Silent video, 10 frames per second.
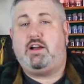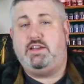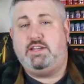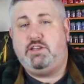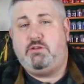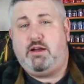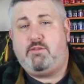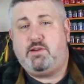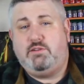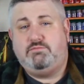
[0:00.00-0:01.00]
continued,
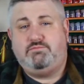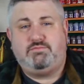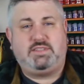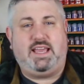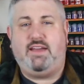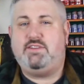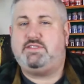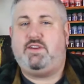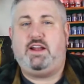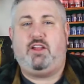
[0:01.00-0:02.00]
however,
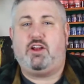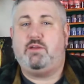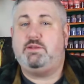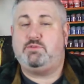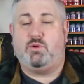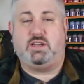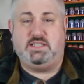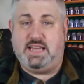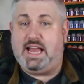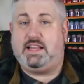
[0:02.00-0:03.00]
Kevin's final arguments were
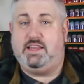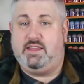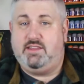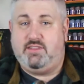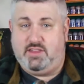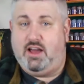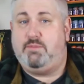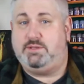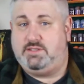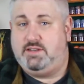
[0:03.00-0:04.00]
exactly the
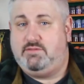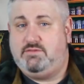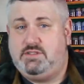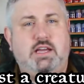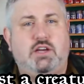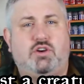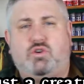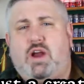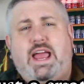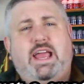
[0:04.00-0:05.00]
opposite.
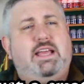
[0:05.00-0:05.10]
Kreg